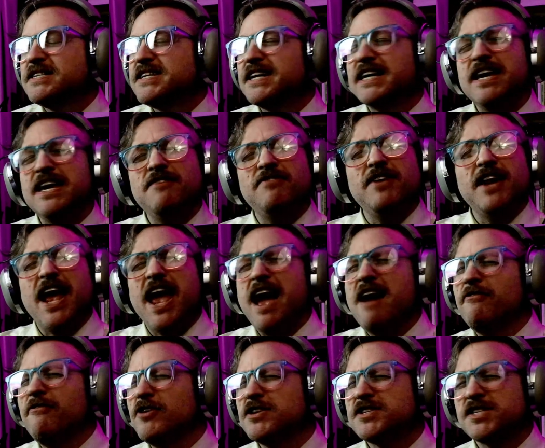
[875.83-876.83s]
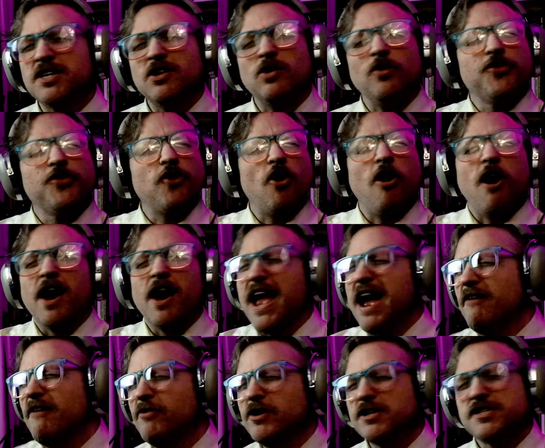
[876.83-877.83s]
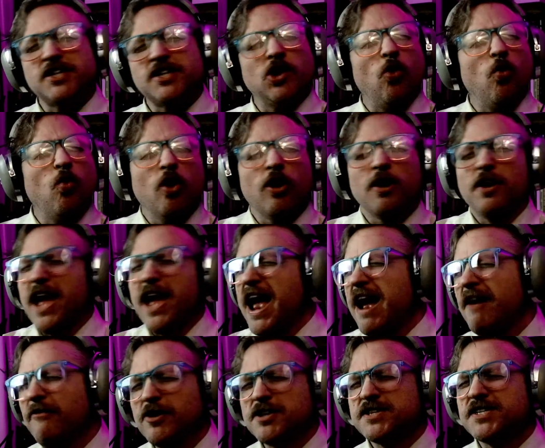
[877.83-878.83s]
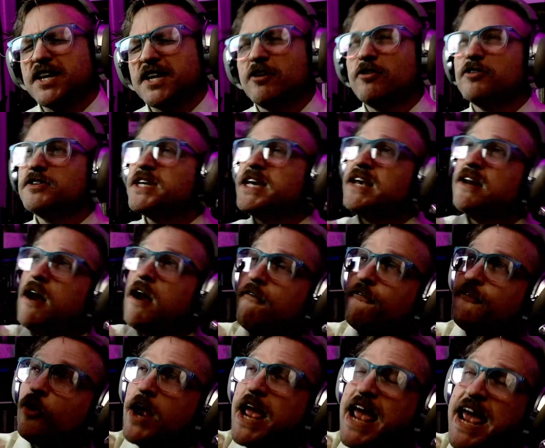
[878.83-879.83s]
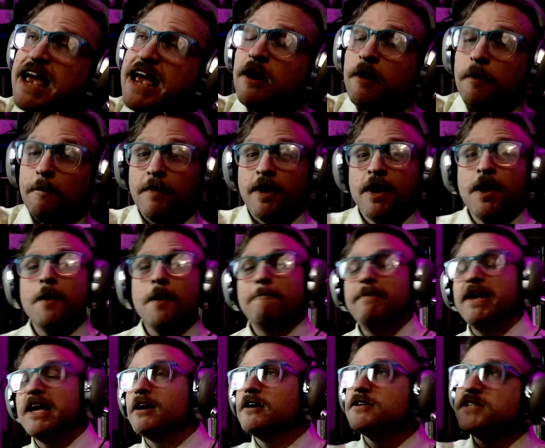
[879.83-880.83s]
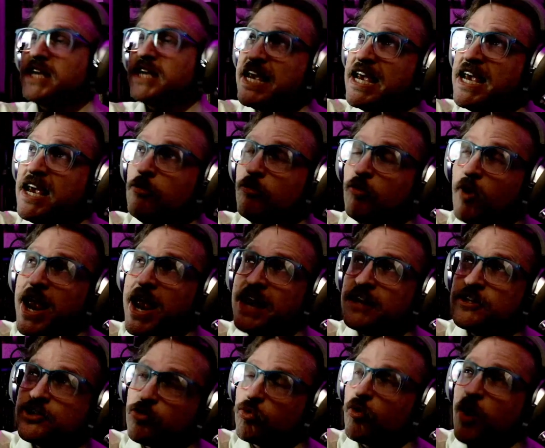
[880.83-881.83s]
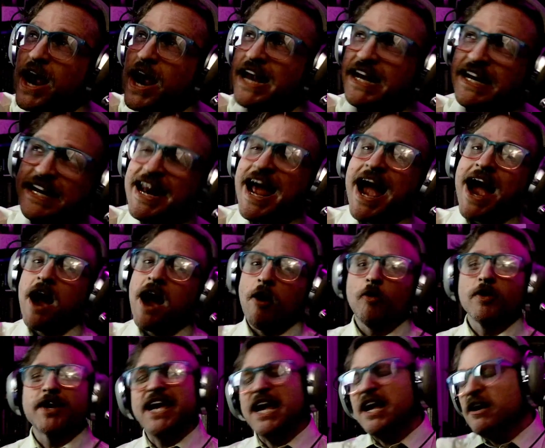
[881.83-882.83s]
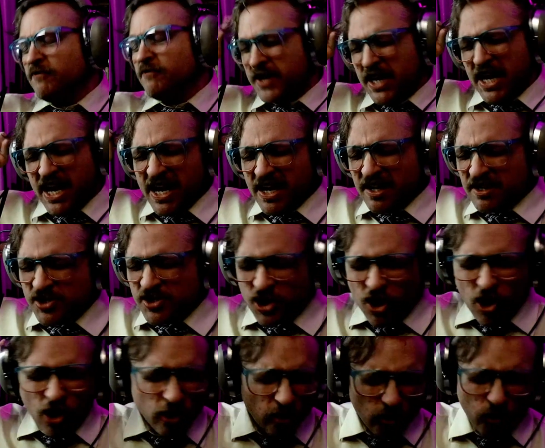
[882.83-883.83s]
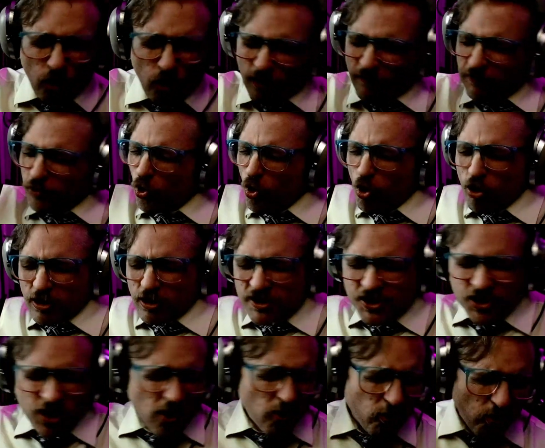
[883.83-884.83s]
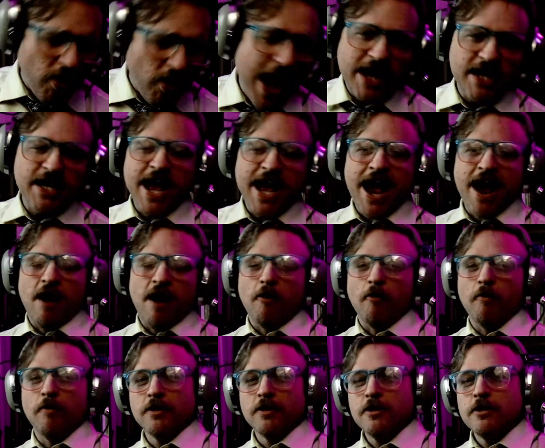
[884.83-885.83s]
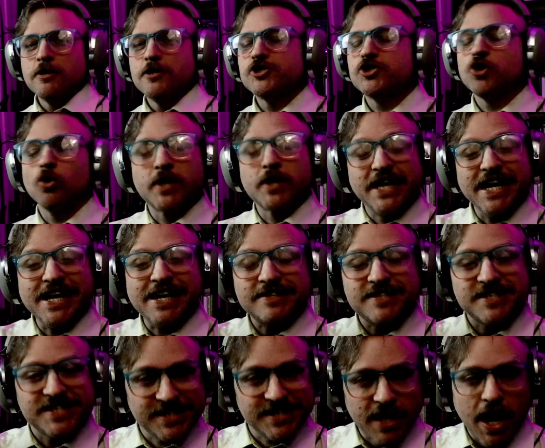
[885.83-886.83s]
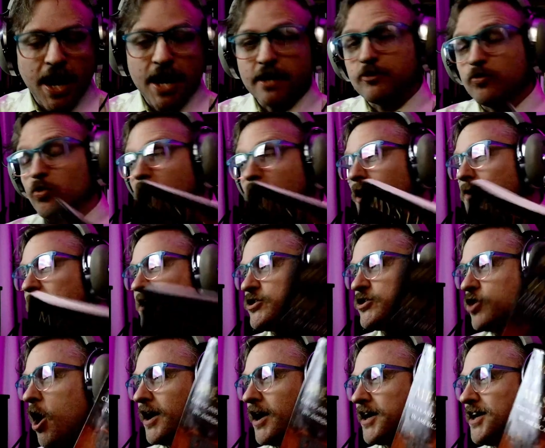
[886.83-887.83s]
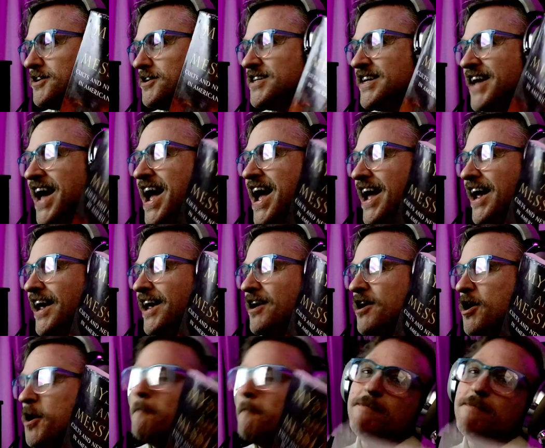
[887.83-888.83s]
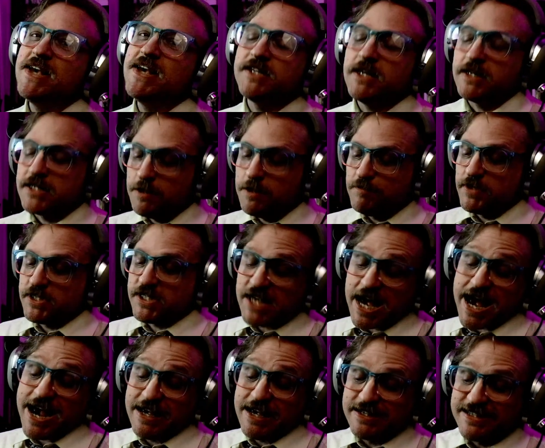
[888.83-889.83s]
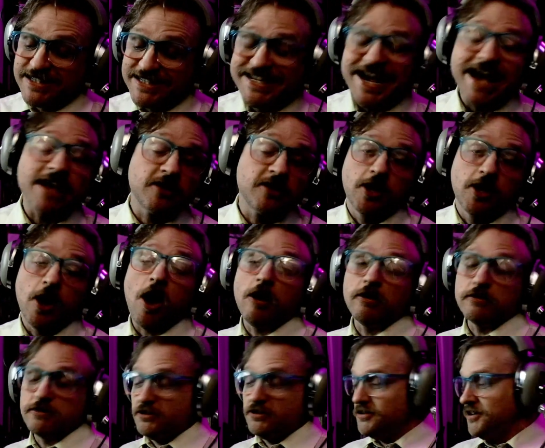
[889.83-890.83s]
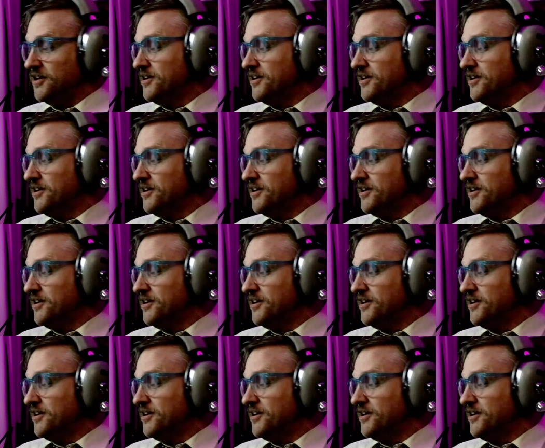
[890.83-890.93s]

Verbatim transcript: to give it every single thought, every single word, every single deed for him, because he reigns right now. King of Kings, Lord of Lords, right now. So get psyched. We're going to be talking today, mystics and messiahs, death cults,